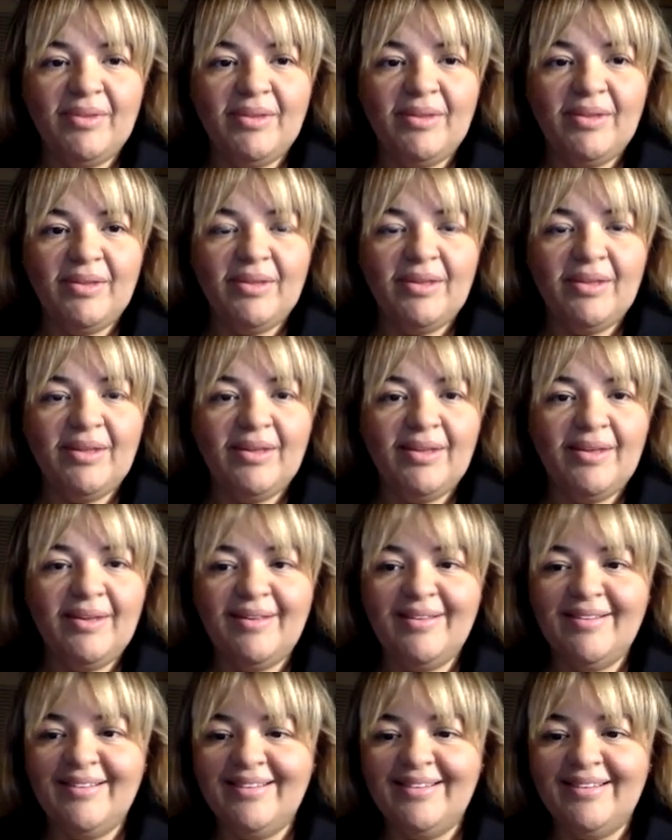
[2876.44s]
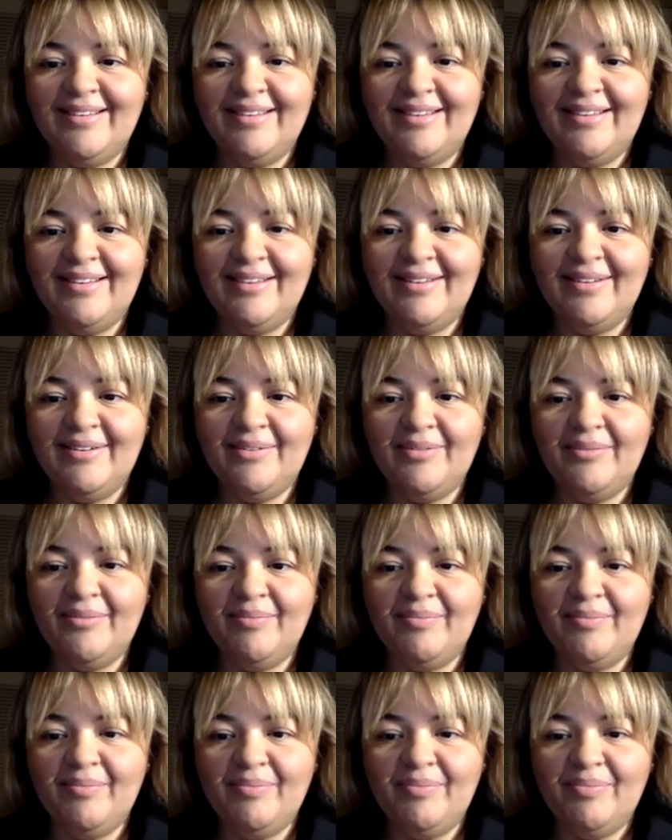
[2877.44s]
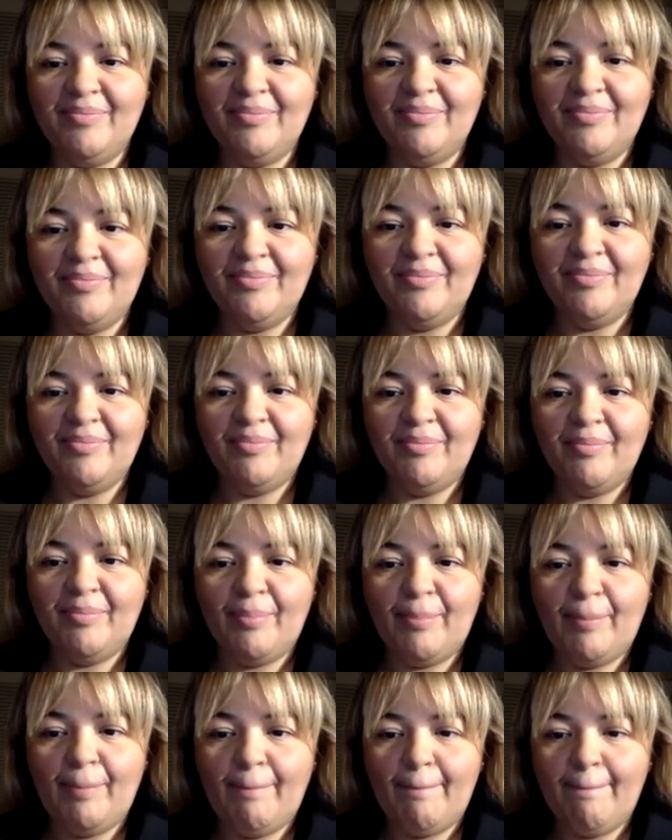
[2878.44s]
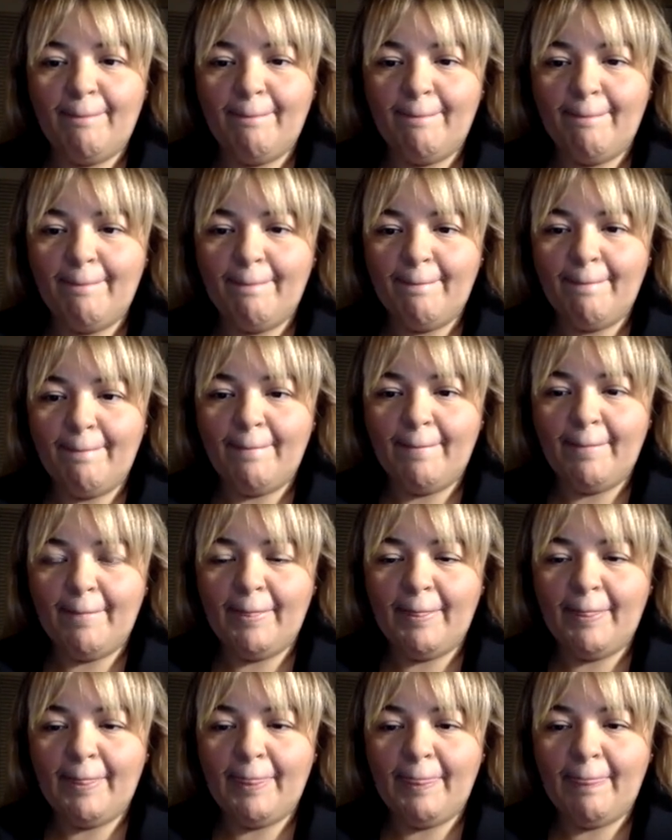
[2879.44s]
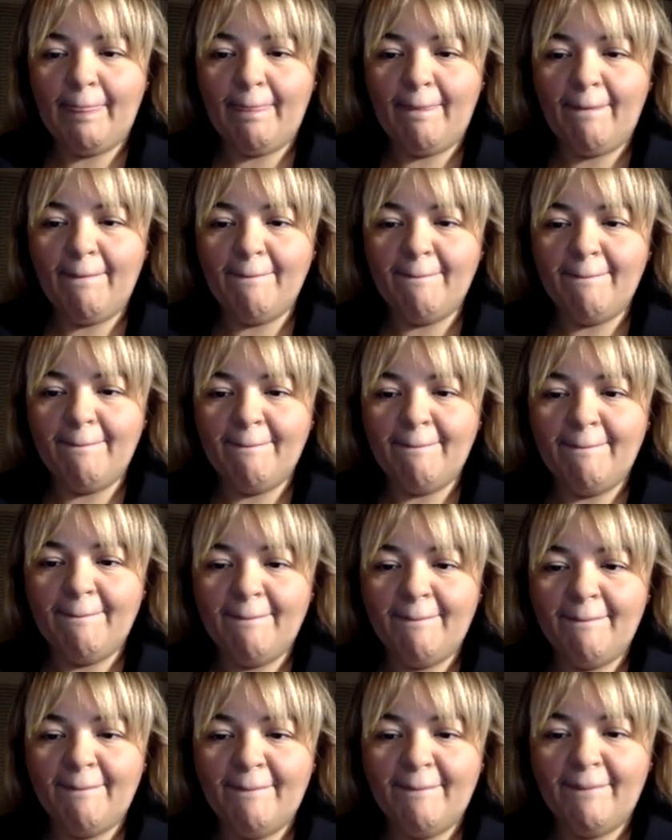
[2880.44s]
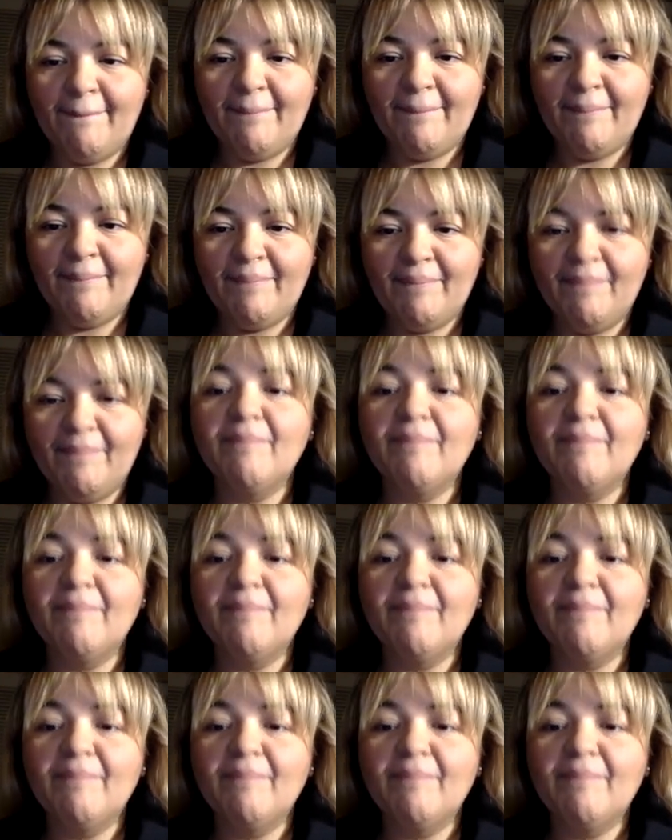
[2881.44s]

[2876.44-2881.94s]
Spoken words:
The person shown says nothing.